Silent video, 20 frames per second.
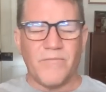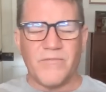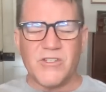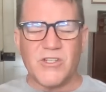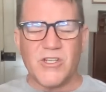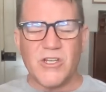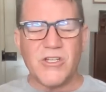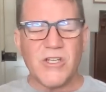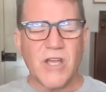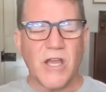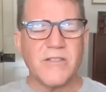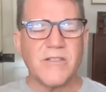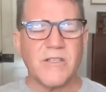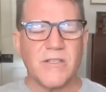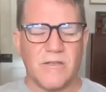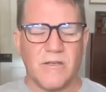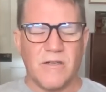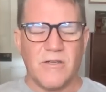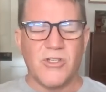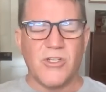She
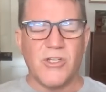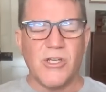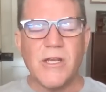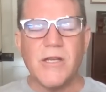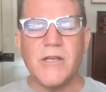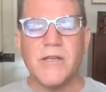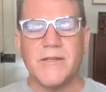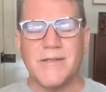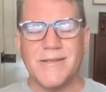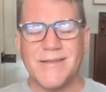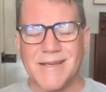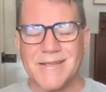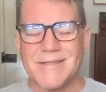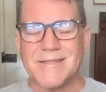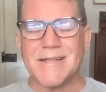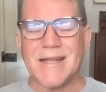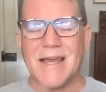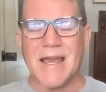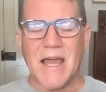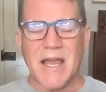
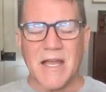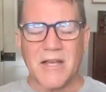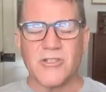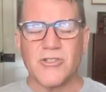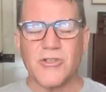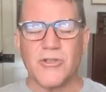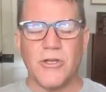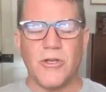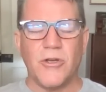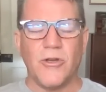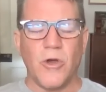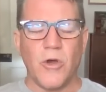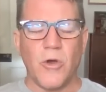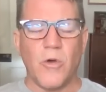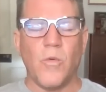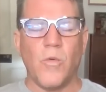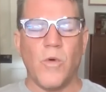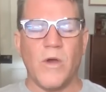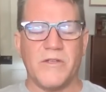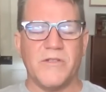doesn't actually
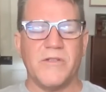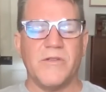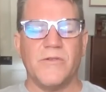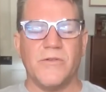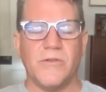know what to